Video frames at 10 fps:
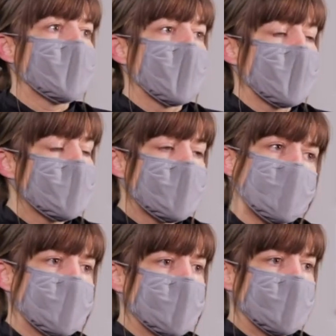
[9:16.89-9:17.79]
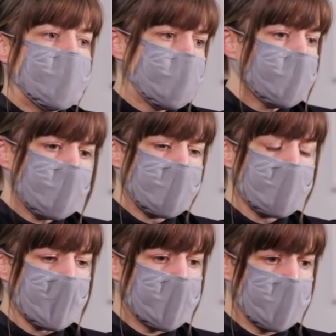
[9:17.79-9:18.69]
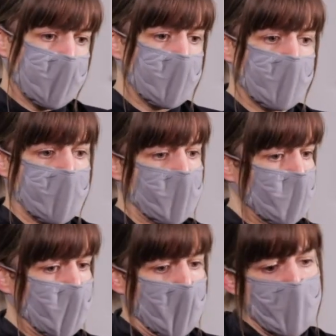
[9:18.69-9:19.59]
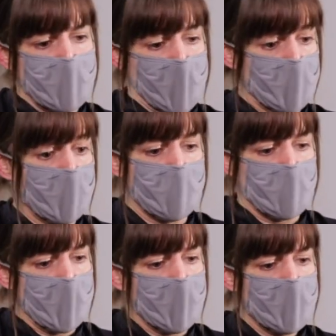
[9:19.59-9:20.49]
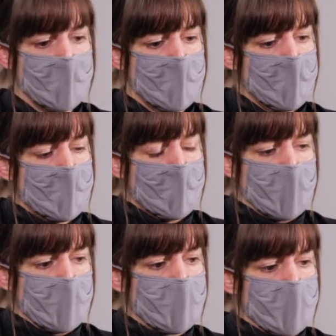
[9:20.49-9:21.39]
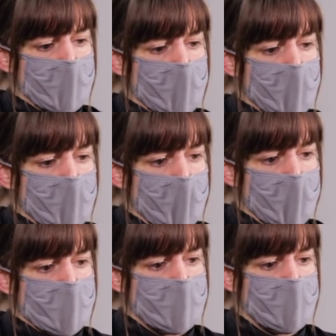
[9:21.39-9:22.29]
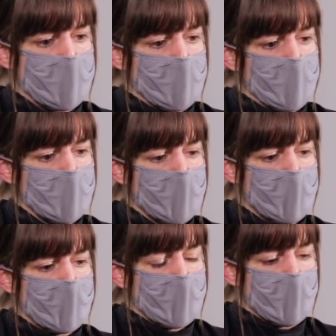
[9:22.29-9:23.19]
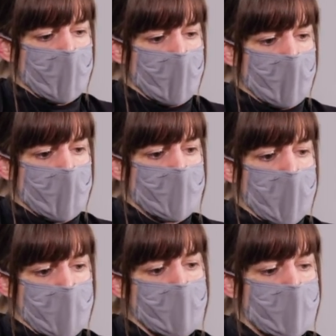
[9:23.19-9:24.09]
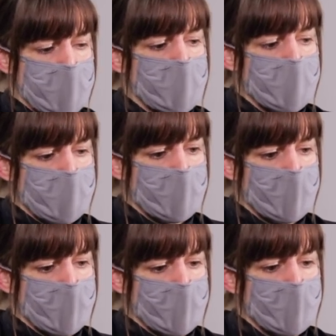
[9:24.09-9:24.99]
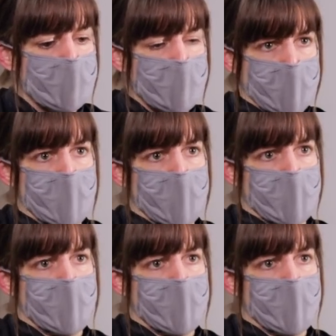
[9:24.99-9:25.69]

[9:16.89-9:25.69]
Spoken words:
like to incorporate and figure out ways to, you know, attempt to document